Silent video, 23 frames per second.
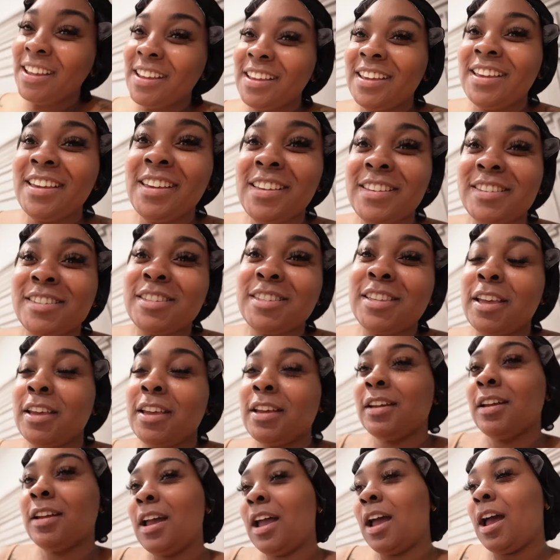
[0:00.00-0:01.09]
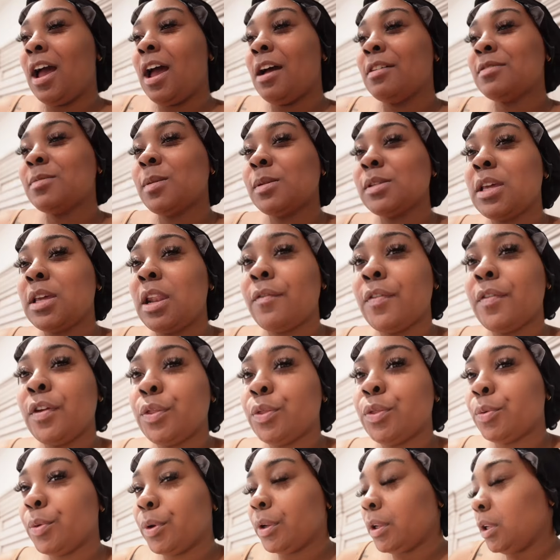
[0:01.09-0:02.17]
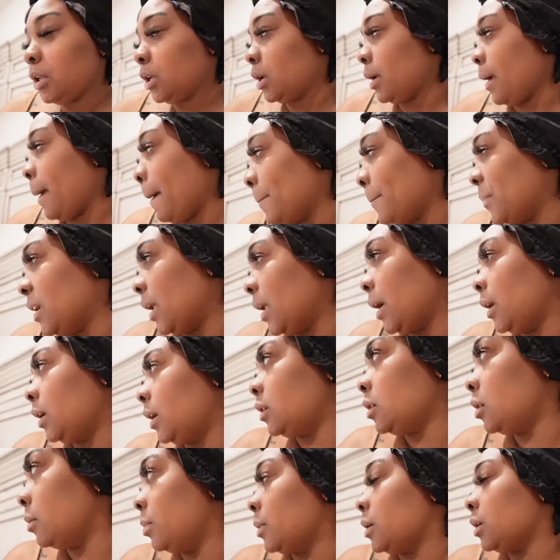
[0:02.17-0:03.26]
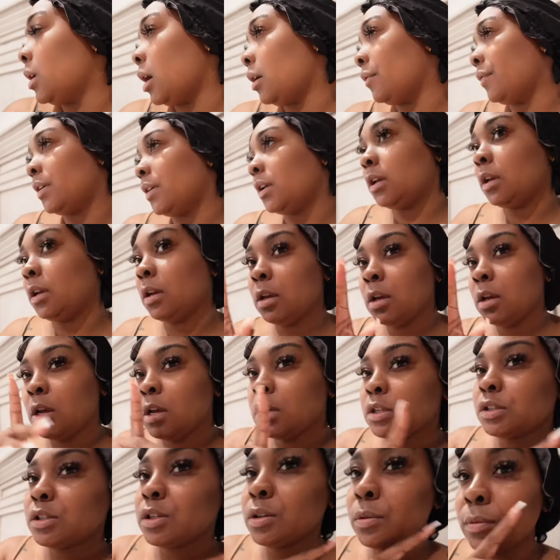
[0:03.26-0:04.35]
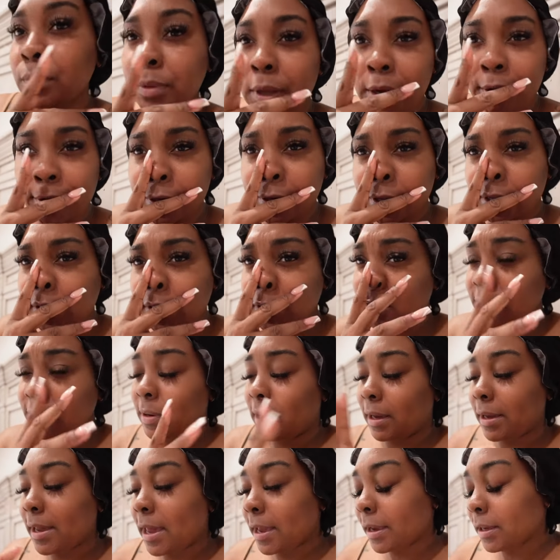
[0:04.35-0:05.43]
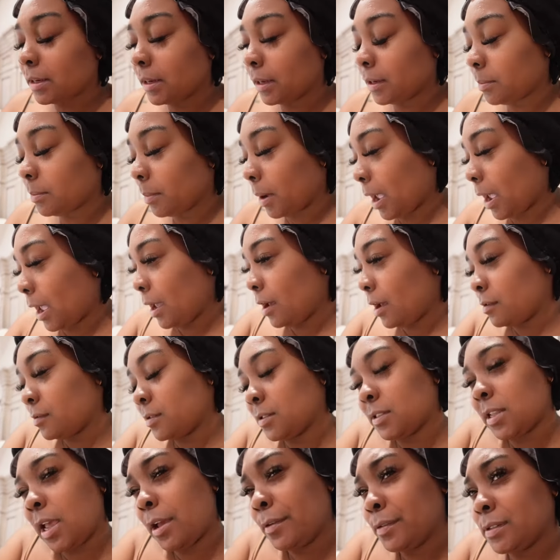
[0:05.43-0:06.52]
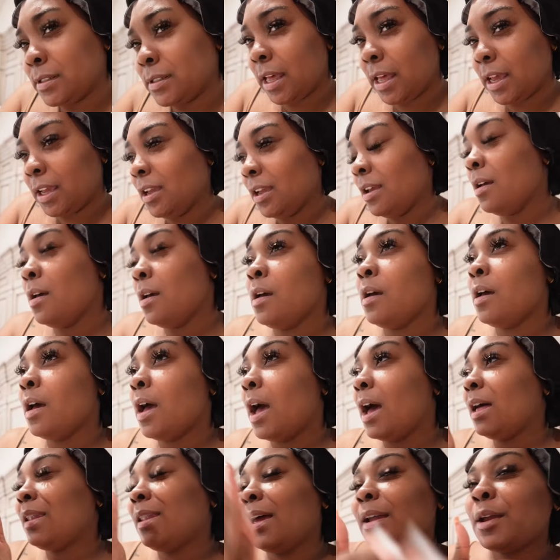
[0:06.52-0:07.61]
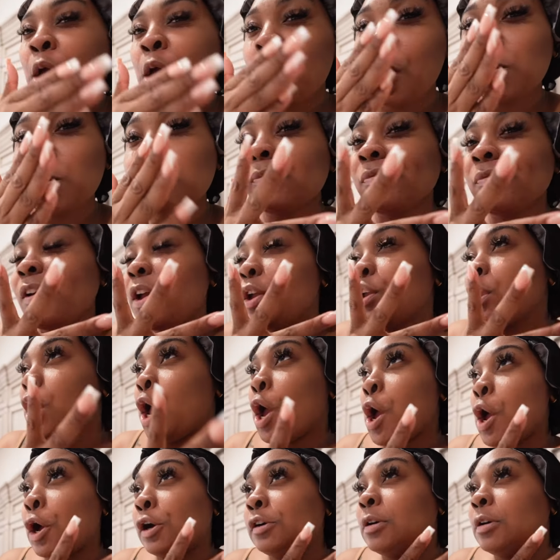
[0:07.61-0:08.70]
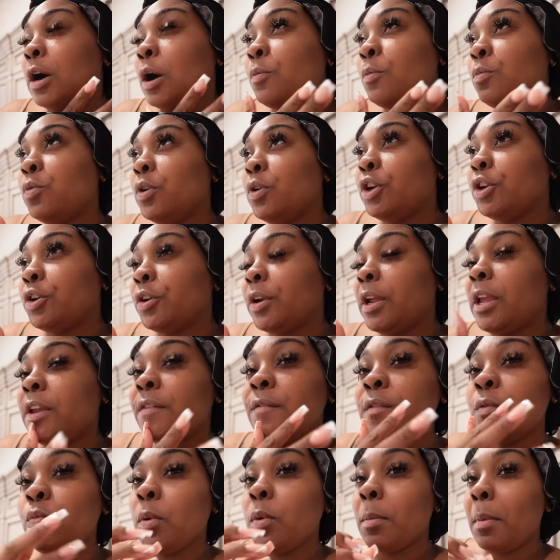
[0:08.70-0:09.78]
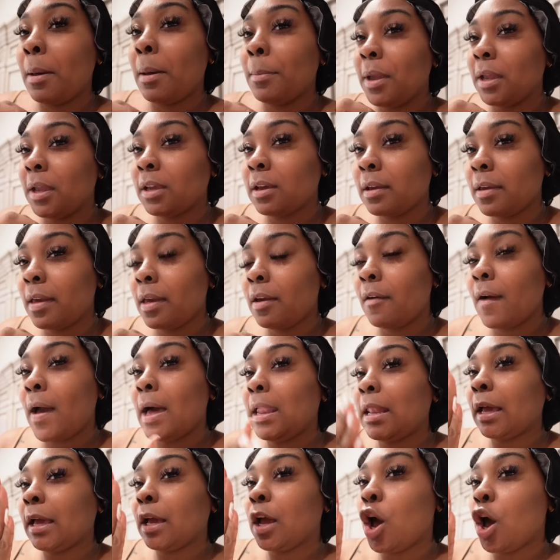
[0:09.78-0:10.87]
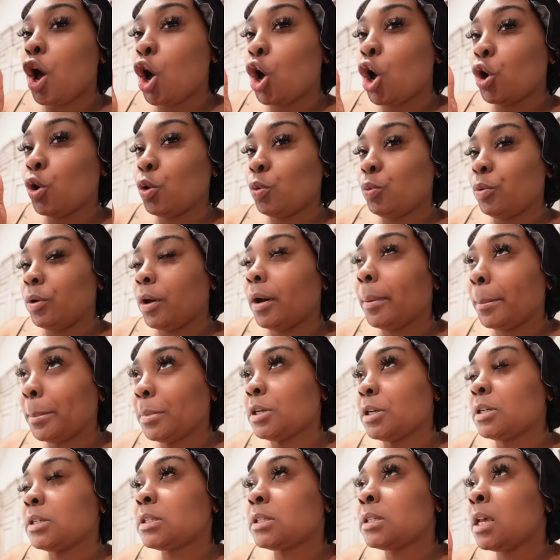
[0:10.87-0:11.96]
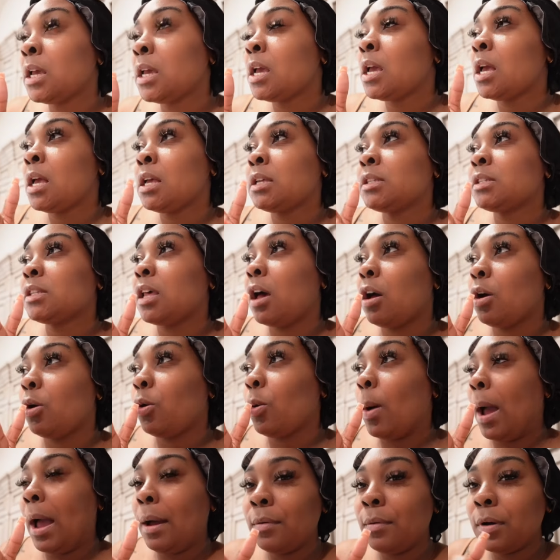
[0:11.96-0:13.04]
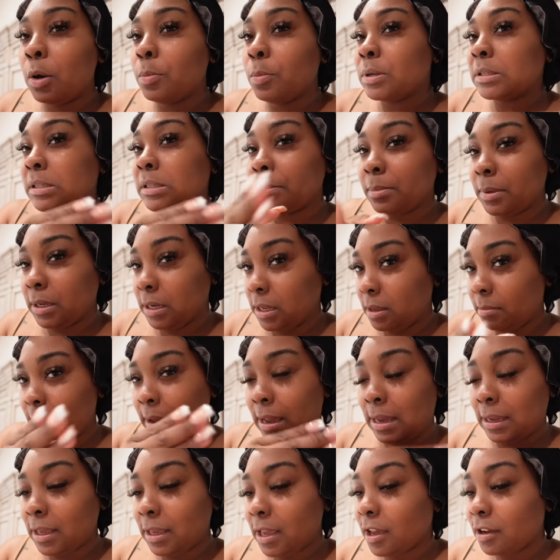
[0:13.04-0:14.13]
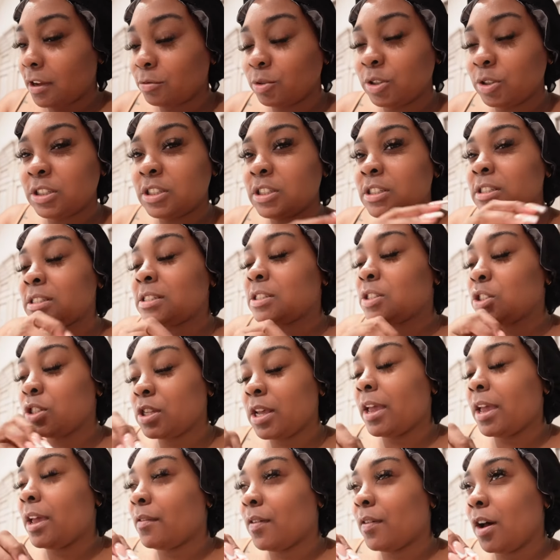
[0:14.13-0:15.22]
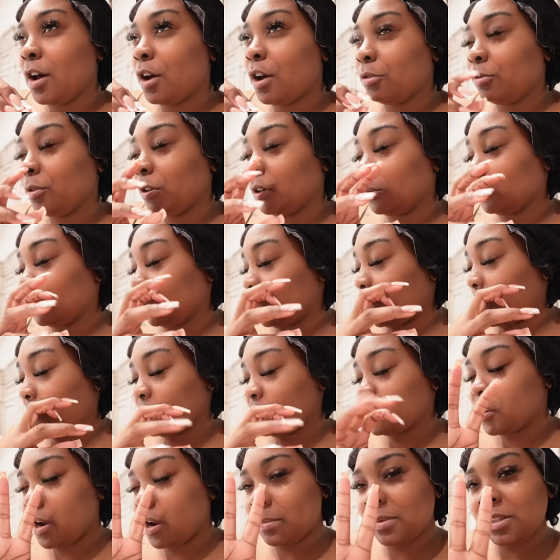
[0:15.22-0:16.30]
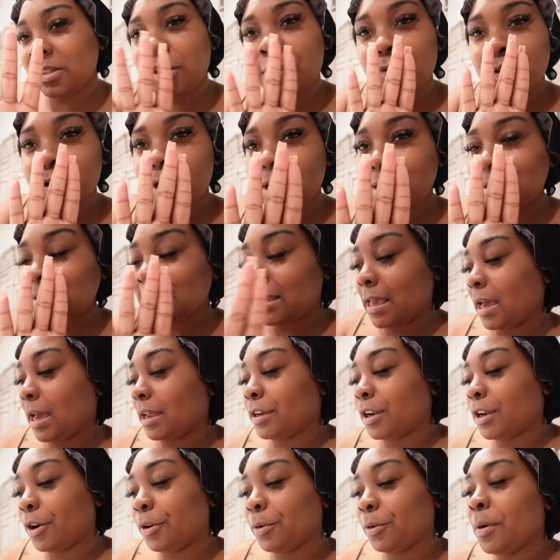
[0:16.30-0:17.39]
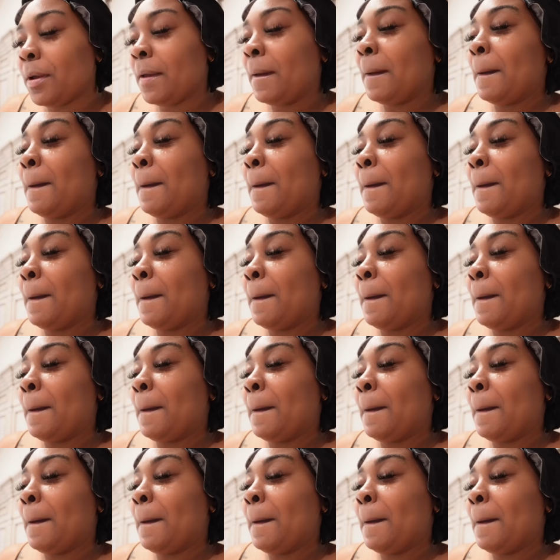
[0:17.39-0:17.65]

It is, I was supposed to get off at three, but I ended up getting off at two thirty because when I calculated my hours, I like, I like, y'all, I'm weird. Even with my bank account, I like whole numbers. So I would go put some money in my account just to have a whole number. I'm going to drive myself crazy, I know.